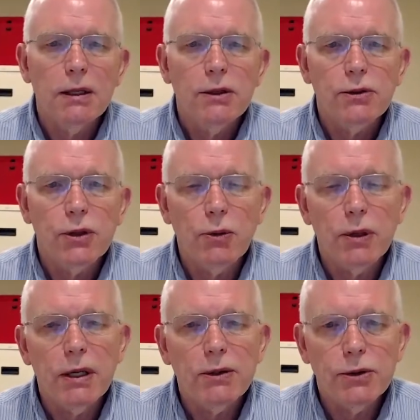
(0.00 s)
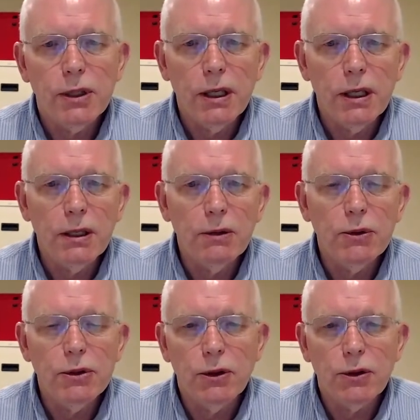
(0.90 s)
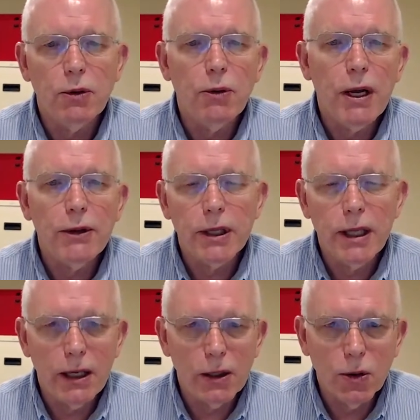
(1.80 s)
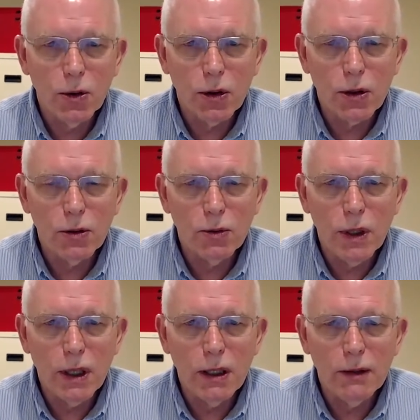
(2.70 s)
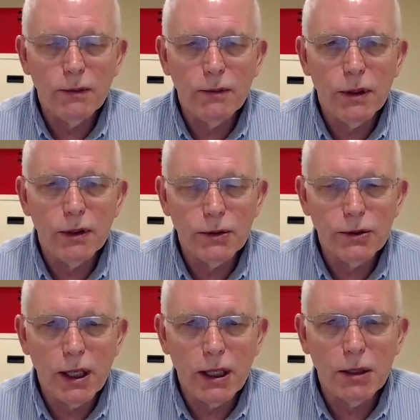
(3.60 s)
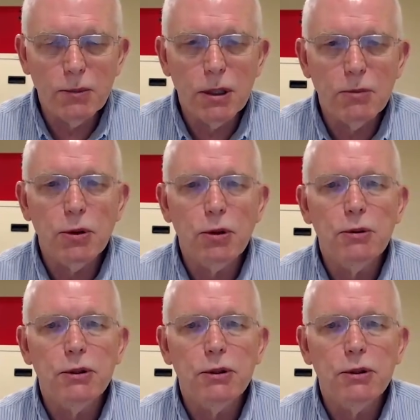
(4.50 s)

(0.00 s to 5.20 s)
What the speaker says: So we're not saying we should throw out the categorical way of understanding people,